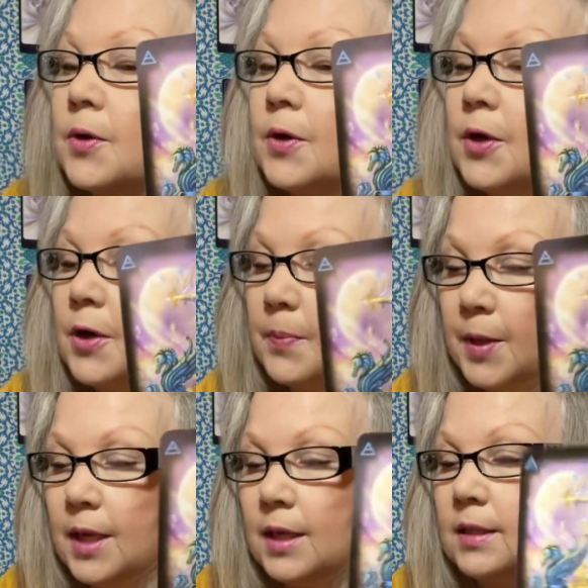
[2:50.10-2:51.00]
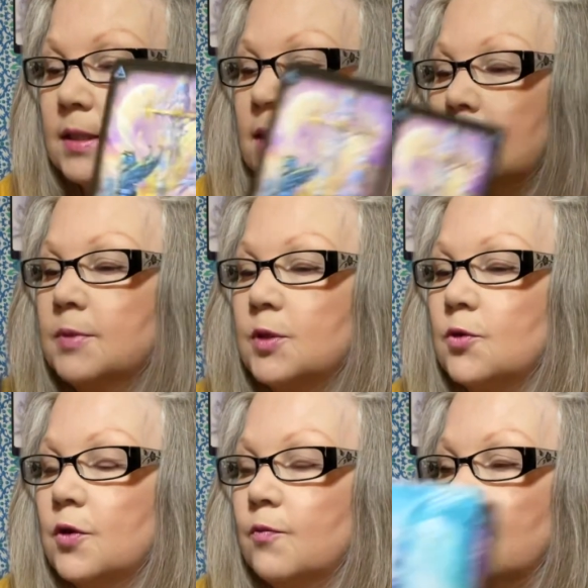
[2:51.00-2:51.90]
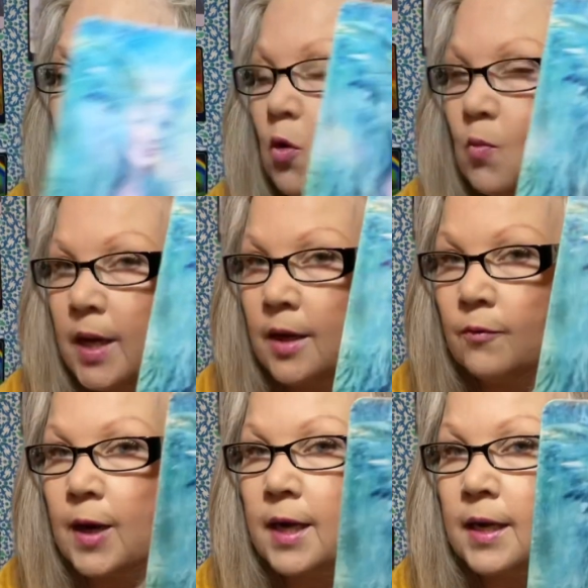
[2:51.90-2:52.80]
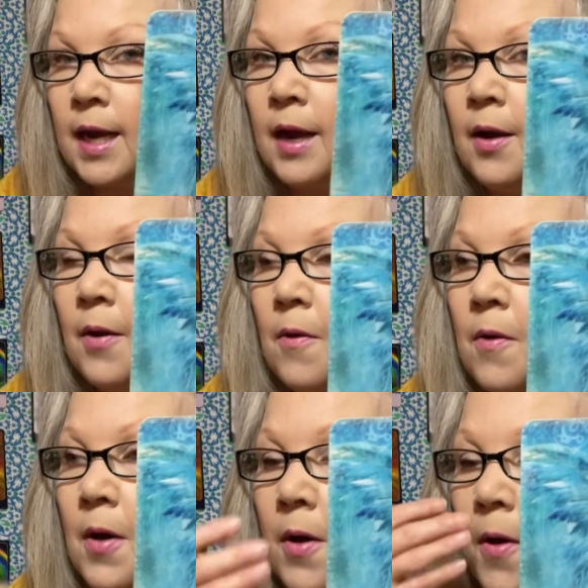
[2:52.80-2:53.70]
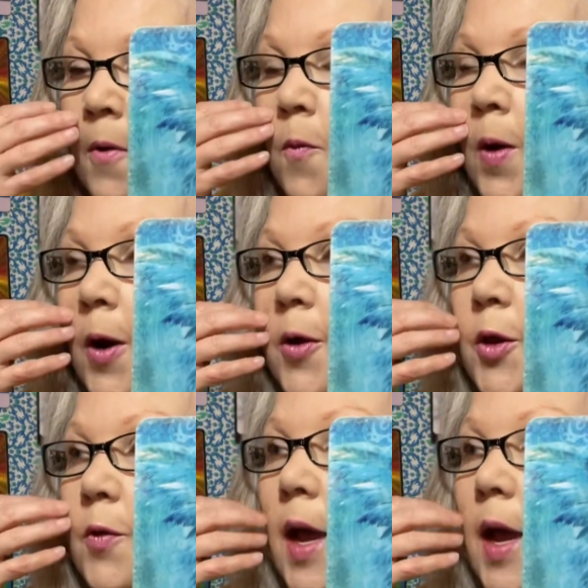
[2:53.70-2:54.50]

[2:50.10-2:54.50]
there could be some sort of moment right now where you